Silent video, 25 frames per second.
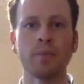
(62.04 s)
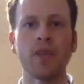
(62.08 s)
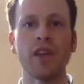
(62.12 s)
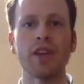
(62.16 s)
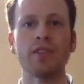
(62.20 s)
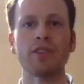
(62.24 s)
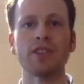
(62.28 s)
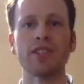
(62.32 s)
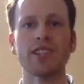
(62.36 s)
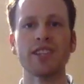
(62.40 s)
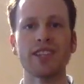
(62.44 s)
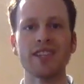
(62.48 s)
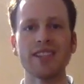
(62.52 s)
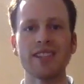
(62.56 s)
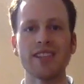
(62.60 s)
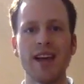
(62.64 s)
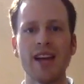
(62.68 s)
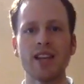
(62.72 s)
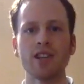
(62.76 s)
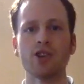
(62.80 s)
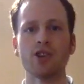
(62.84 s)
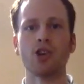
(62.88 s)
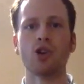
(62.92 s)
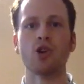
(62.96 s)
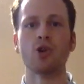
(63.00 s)
everything is at
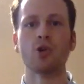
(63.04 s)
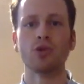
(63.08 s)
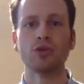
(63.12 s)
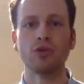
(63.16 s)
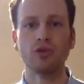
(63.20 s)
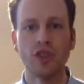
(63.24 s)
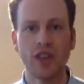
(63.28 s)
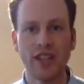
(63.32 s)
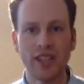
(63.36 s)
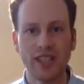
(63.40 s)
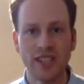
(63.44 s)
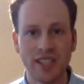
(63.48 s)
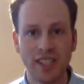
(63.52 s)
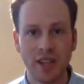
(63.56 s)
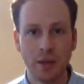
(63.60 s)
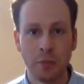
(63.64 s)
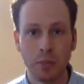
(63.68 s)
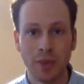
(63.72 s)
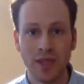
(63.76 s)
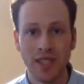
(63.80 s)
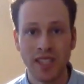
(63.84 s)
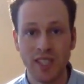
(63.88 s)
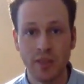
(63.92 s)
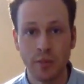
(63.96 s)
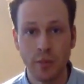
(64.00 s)
your own risk.
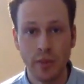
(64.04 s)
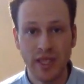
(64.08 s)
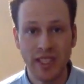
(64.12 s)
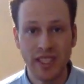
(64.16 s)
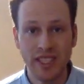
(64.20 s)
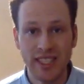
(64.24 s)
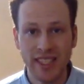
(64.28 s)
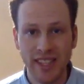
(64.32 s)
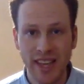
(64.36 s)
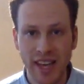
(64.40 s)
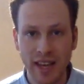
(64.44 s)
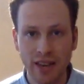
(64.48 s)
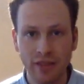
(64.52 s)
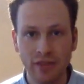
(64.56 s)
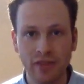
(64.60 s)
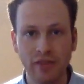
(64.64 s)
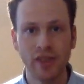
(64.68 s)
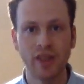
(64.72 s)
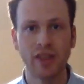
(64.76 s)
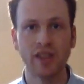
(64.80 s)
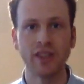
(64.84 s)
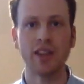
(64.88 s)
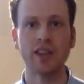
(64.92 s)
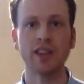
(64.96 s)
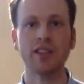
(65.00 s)
Please be safe.
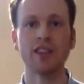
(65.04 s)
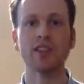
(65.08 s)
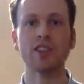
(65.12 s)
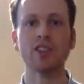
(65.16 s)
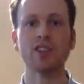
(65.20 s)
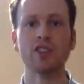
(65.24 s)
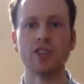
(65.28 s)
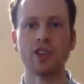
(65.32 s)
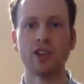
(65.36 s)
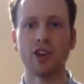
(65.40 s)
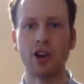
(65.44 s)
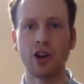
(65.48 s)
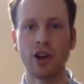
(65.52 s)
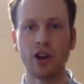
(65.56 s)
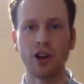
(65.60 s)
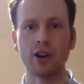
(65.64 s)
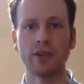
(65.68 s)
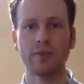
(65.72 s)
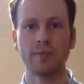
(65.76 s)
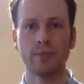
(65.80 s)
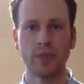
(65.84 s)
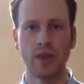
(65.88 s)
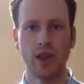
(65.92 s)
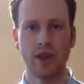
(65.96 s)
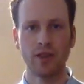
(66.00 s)
Nothing should hurt.
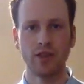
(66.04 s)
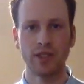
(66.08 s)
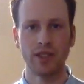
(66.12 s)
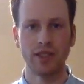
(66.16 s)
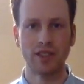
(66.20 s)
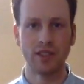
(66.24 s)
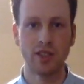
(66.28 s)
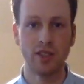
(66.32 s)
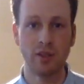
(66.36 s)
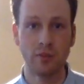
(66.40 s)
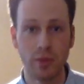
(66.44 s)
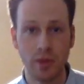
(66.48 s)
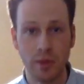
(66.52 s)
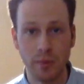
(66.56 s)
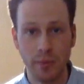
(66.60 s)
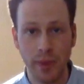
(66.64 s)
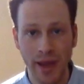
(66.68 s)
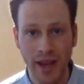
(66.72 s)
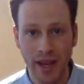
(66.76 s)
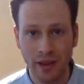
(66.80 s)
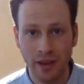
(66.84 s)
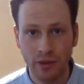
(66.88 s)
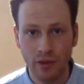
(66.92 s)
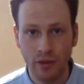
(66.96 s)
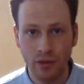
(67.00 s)
Everything should be
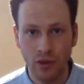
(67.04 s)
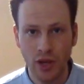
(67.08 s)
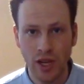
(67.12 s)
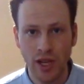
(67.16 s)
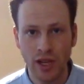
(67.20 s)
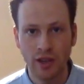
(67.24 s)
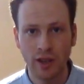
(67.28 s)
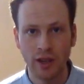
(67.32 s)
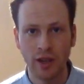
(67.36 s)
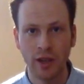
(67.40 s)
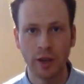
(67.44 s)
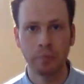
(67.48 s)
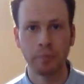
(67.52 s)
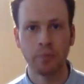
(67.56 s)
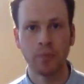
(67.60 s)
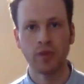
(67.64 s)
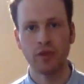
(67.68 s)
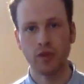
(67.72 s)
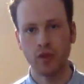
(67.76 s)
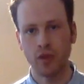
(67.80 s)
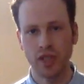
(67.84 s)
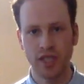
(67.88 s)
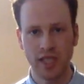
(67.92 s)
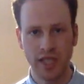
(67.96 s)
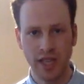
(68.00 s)
pain-free. If
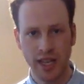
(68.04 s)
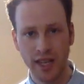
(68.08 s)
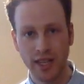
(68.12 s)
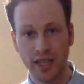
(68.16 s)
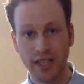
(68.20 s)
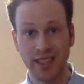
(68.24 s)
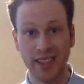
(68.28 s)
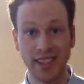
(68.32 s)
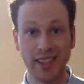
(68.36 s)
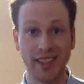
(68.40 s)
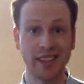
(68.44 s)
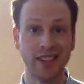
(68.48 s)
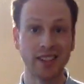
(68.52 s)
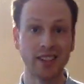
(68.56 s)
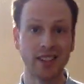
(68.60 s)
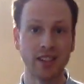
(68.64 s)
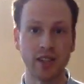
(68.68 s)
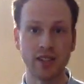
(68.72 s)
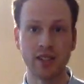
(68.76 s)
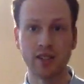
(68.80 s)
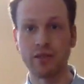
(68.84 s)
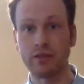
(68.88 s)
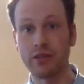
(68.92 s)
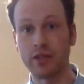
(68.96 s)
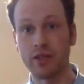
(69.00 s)
you see anything
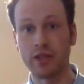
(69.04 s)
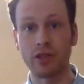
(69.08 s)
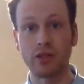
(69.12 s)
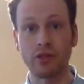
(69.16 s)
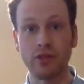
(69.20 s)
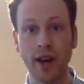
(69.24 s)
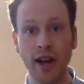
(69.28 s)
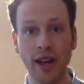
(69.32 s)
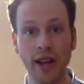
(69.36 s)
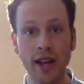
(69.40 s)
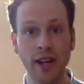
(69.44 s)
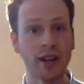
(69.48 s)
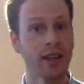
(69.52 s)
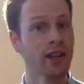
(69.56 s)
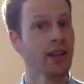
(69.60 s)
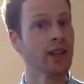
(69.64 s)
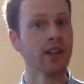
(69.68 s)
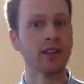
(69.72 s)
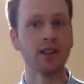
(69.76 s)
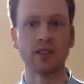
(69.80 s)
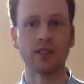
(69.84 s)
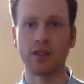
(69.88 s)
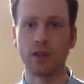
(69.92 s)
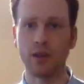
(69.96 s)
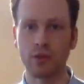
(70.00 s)
doesn't feel right,
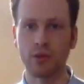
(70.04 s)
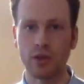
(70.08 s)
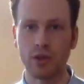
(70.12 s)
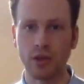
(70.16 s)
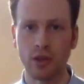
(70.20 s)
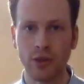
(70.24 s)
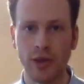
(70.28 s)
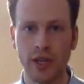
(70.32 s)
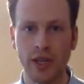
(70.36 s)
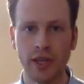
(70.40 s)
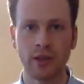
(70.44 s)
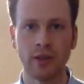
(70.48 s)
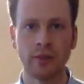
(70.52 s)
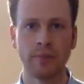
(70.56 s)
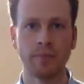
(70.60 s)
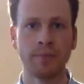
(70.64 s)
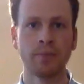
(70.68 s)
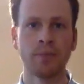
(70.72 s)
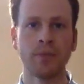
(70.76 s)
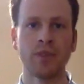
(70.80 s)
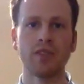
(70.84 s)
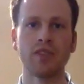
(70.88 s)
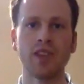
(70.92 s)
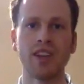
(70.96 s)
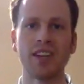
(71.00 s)
don't do it.
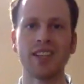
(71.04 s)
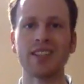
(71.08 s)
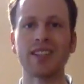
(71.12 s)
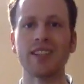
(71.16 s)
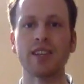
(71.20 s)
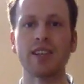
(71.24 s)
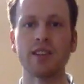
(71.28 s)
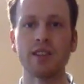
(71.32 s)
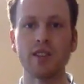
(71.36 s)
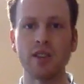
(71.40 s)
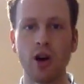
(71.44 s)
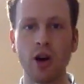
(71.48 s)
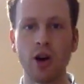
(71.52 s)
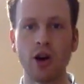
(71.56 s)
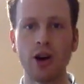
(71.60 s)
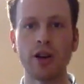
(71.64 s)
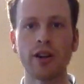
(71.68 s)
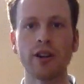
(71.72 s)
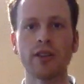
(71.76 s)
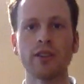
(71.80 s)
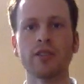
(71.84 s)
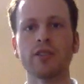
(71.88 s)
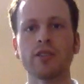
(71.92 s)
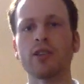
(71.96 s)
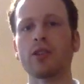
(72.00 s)
If anything is
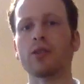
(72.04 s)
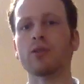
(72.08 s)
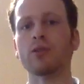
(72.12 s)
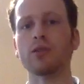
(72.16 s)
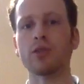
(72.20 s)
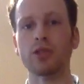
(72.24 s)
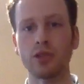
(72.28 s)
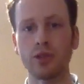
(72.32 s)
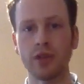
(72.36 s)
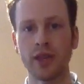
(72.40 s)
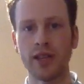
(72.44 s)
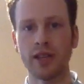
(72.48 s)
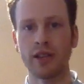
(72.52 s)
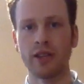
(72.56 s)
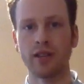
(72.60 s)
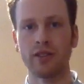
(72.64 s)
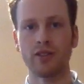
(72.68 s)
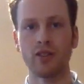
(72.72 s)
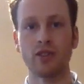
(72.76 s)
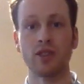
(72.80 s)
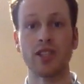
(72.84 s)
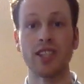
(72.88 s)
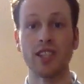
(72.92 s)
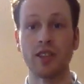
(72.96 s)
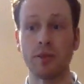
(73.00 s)
hard, don't do it.
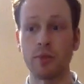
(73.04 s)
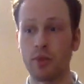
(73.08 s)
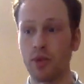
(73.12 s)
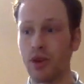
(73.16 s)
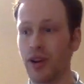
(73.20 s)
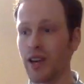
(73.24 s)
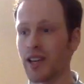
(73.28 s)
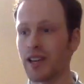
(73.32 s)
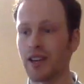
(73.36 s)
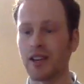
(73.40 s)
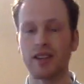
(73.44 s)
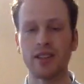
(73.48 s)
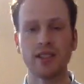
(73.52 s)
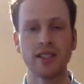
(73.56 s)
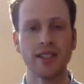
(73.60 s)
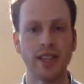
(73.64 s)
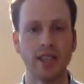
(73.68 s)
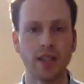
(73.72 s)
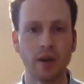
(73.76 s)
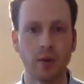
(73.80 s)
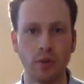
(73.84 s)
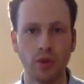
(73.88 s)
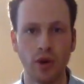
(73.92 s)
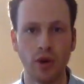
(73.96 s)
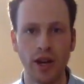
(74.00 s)
You need a break, take
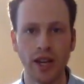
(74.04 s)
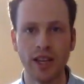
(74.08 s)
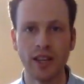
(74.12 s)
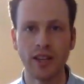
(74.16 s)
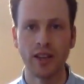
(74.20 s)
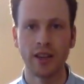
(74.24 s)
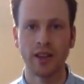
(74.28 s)
a break.